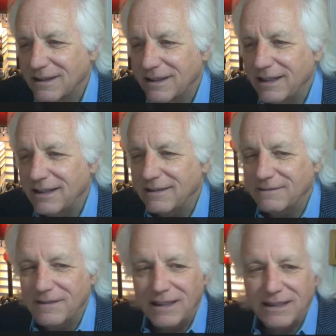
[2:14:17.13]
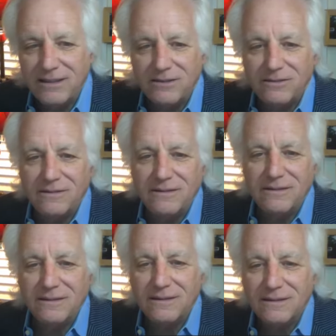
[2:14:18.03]
Yeah, I do.
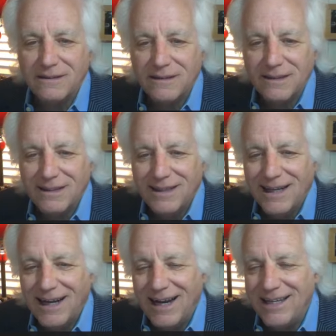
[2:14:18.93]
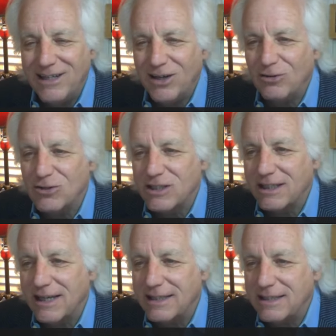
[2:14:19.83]
I know.
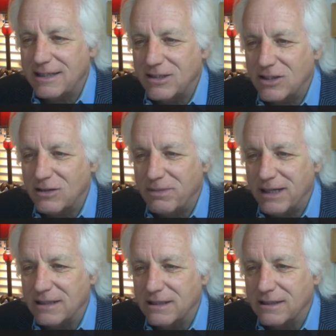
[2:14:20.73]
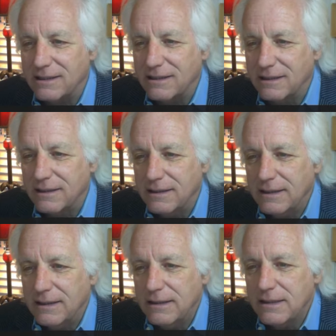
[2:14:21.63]
Celeste is the best.
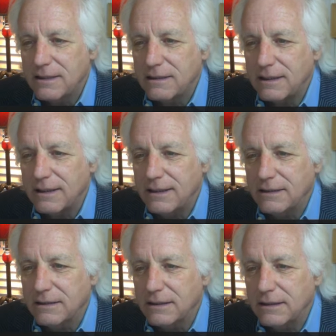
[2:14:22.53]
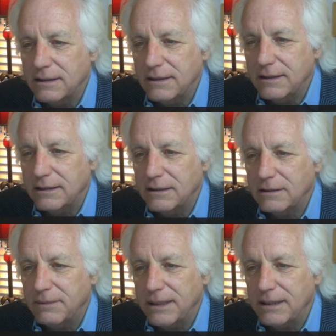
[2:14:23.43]
Celeste is
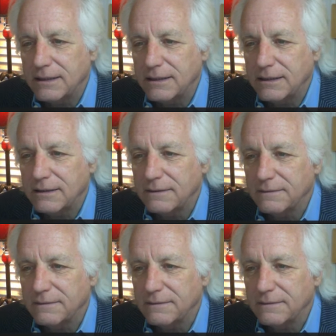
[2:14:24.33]
the best.